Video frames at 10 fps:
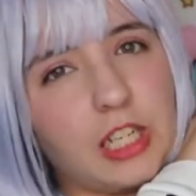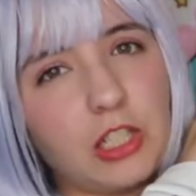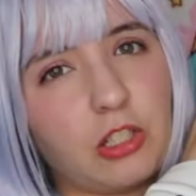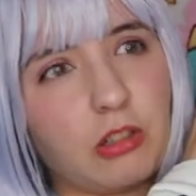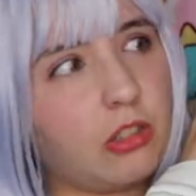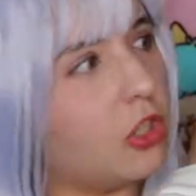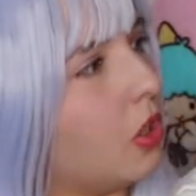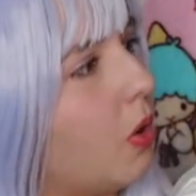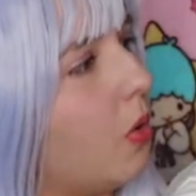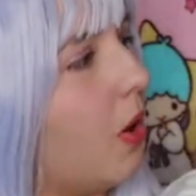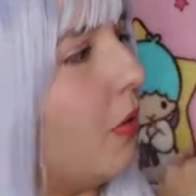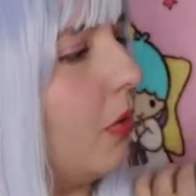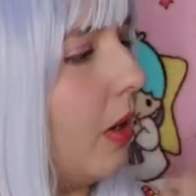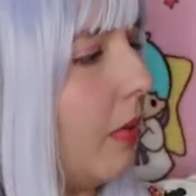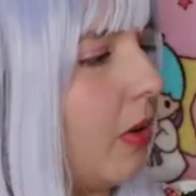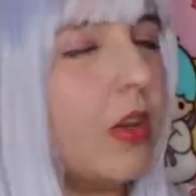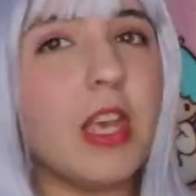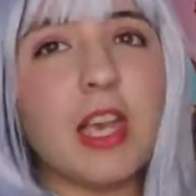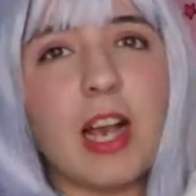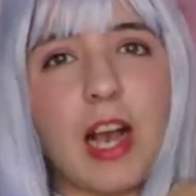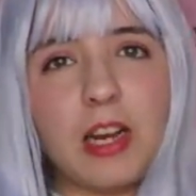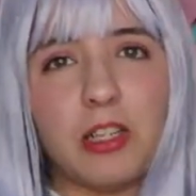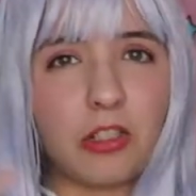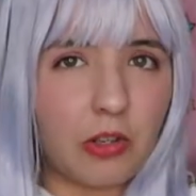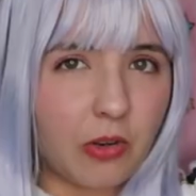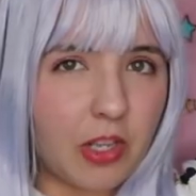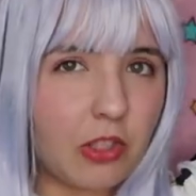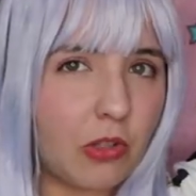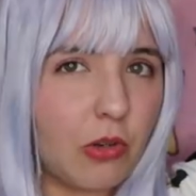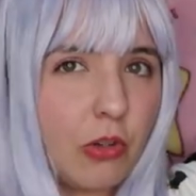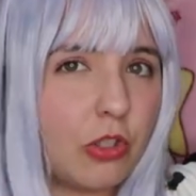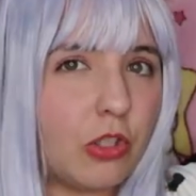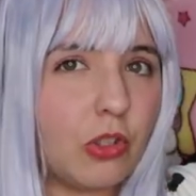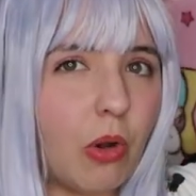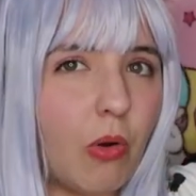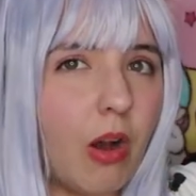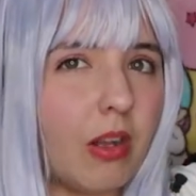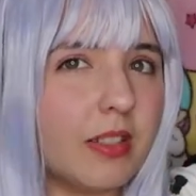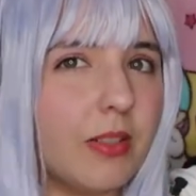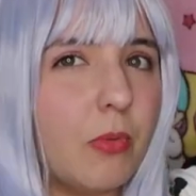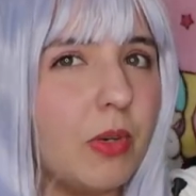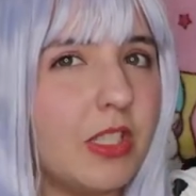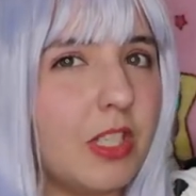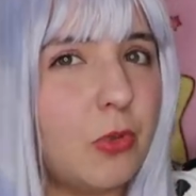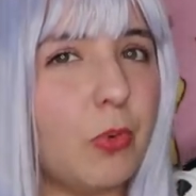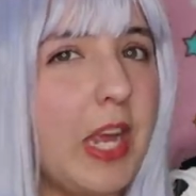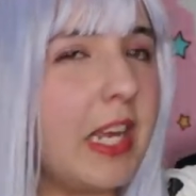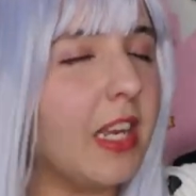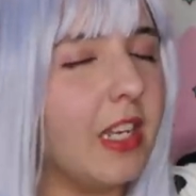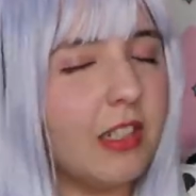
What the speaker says: It's so adorable, and it's going to look so awesome with this wig.